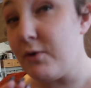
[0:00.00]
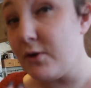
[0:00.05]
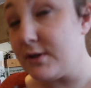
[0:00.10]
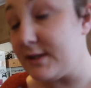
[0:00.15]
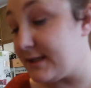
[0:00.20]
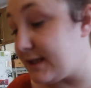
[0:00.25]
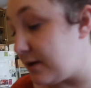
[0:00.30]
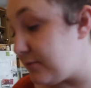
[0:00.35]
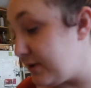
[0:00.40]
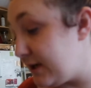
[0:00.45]
Most
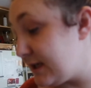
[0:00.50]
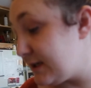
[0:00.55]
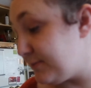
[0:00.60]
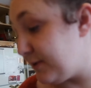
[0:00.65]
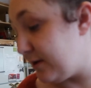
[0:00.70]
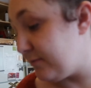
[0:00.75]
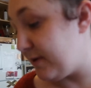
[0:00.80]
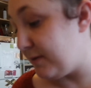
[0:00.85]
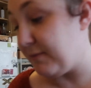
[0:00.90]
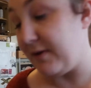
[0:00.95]
of the time when I
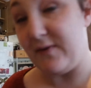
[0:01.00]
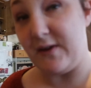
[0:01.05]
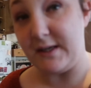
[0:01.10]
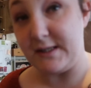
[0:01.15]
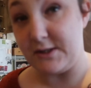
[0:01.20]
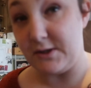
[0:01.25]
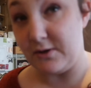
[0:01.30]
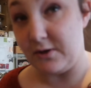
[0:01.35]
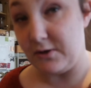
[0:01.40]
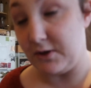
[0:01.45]
experiment, my
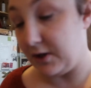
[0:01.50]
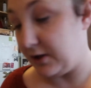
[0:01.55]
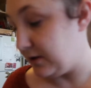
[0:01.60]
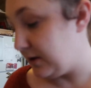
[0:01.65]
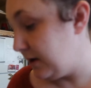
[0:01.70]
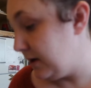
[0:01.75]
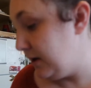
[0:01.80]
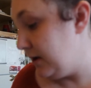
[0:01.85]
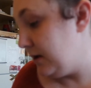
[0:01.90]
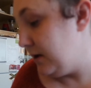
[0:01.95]
things turn out good.
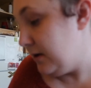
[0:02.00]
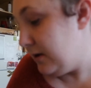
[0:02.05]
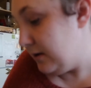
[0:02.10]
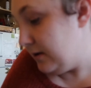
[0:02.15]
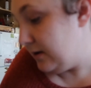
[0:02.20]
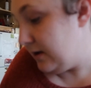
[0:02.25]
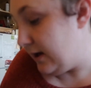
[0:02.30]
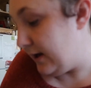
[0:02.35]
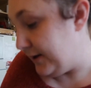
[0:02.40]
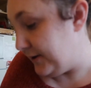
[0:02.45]

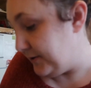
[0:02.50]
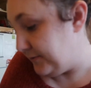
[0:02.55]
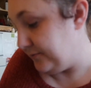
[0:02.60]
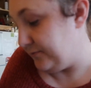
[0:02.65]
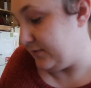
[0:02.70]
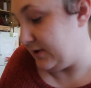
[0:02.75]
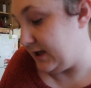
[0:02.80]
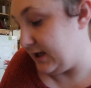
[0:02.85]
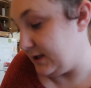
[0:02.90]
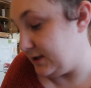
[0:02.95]

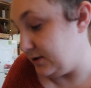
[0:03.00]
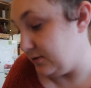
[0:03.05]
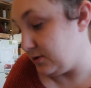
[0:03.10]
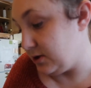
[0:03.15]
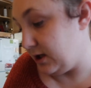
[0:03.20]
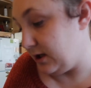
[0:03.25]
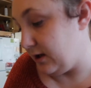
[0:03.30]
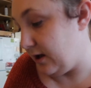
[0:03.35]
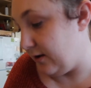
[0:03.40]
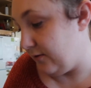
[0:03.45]
Um, the kids
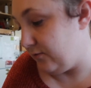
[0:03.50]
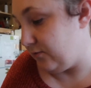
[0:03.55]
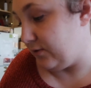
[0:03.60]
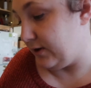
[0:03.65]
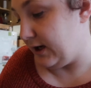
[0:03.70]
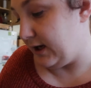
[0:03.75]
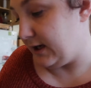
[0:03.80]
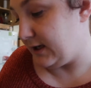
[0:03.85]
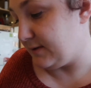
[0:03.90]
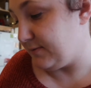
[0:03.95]
usually love
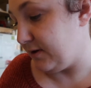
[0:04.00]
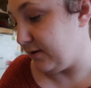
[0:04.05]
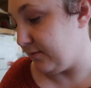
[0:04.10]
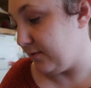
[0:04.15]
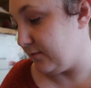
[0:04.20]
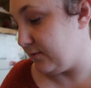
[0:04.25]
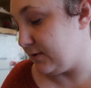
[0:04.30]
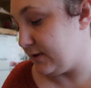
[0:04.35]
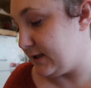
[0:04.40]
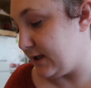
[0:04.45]
when I
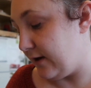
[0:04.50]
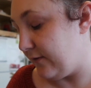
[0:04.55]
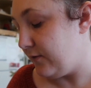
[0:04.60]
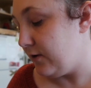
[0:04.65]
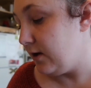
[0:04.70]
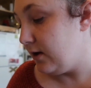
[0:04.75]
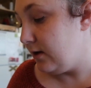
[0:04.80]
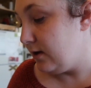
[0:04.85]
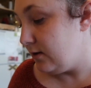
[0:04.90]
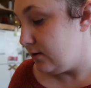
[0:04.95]
experiment with stuff.
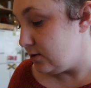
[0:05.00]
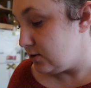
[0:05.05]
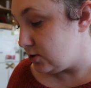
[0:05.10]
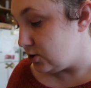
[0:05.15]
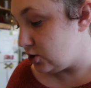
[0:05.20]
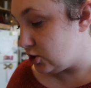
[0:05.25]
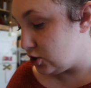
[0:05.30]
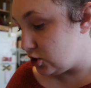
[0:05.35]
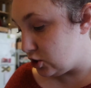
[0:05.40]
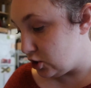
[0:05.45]

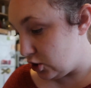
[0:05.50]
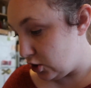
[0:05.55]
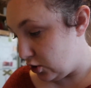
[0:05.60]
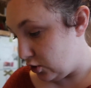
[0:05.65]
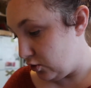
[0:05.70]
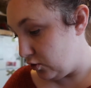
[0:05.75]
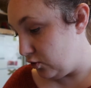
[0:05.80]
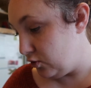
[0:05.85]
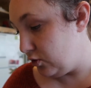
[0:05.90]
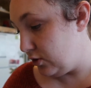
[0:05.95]

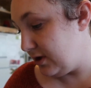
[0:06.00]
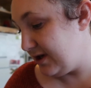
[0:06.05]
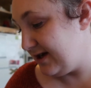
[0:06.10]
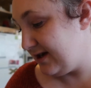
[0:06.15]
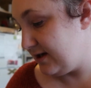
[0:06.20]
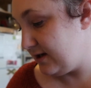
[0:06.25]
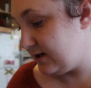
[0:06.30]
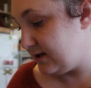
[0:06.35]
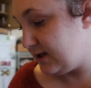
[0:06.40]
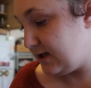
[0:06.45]
So,
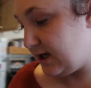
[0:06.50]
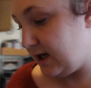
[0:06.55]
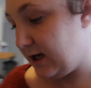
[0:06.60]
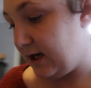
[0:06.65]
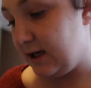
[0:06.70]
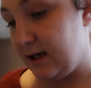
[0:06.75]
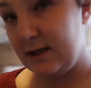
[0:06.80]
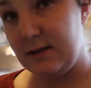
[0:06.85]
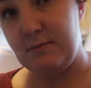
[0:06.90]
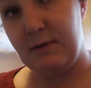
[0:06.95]

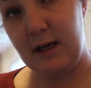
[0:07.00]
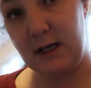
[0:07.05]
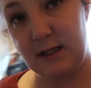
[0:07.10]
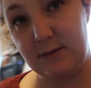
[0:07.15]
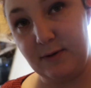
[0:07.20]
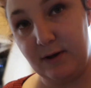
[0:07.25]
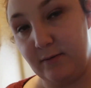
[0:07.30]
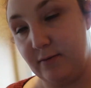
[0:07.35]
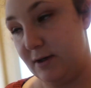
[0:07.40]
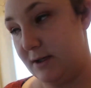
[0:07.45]
today is my
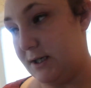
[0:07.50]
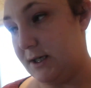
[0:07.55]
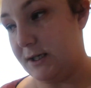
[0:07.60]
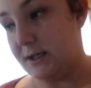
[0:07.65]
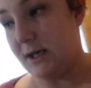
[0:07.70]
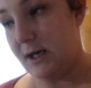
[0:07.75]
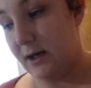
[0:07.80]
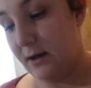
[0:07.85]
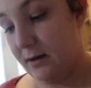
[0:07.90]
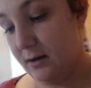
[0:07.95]
experimenting
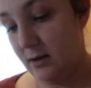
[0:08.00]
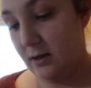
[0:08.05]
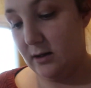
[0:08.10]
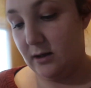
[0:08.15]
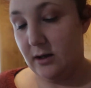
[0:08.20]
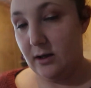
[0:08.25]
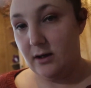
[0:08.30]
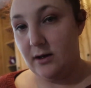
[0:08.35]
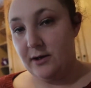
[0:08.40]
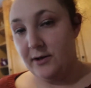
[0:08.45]
day.
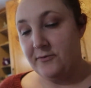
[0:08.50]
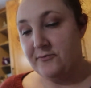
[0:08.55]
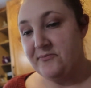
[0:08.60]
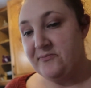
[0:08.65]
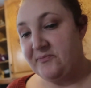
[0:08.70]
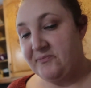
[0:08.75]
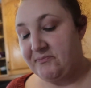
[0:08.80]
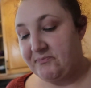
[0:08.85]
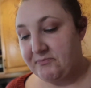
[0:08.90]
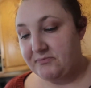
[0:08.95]

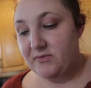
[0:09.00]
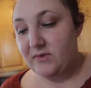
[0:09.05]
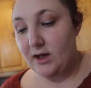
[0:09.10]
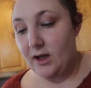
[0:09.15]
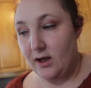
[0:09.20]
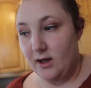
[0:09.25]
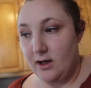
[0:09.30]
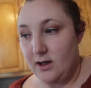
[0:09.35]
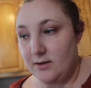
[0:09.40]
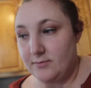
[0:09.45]

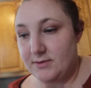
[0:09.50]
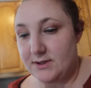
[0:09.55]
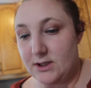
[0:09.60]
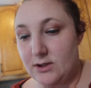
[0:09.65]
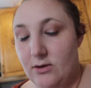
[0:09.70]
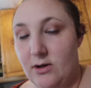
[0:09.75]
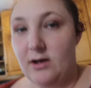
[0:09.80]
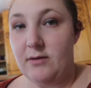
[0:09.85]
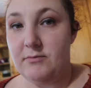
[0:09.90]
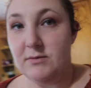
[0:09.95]
Um,
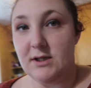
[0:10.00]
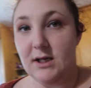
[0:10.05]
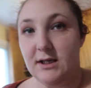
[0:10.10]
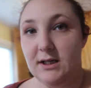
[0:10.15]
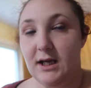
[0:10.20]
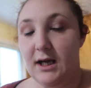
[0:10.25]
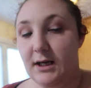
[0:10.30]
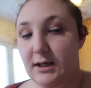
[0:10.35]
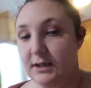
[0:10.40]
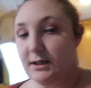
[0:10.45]
so I'm done
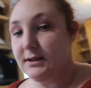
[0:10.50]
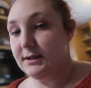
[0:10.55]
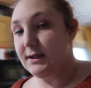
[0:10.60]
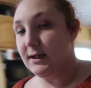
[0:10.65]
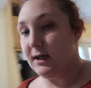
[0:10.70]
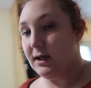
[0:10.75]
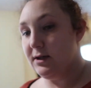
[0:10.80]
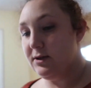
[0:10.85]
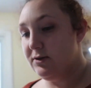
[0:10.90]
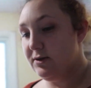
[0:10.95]
the onions,
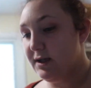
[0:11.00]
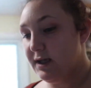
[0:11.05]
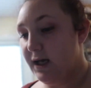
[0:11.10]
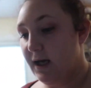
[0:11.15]
I gotta do the